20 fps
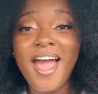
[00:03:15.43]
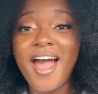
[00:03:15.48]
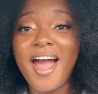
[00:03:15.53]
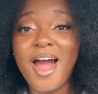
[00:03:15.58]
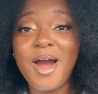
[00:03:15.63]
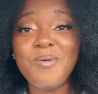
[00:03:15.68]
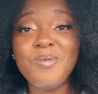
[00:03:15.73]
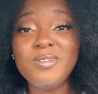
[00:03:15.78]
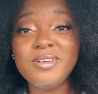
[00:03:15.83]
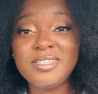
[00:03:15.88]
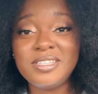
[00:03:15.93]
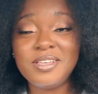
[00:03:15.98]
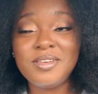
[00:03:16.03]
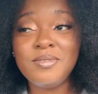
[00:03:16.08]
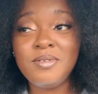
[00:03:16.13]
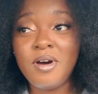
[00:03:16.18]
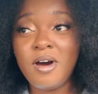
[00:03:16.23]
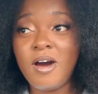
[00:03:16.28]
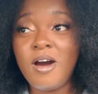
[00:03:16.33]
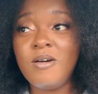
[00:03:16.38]
I will see
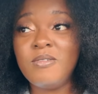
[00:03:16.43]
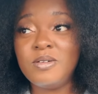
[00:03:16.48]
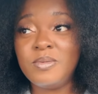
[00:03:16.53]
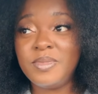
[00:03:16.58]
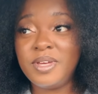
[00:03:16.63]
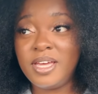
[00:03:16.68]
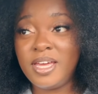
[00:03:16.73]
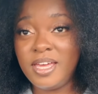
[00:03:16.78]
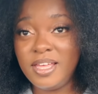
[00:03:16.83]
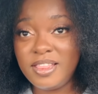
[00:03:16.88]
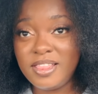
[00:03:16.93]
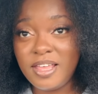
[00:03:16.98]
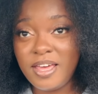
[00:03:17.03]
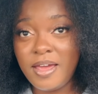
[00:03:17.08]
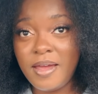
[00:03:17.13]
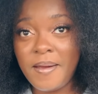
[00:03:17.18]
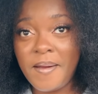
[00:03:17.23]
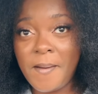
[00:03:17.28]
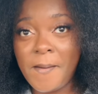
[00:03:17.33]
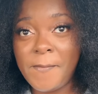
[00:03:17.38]
you all when we get
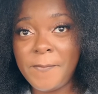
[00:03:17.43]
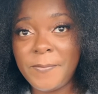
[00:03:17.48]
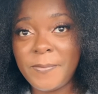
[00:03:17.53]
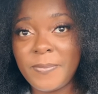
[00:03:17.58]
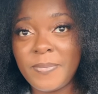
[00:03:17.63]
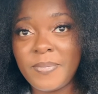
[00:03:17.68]
there.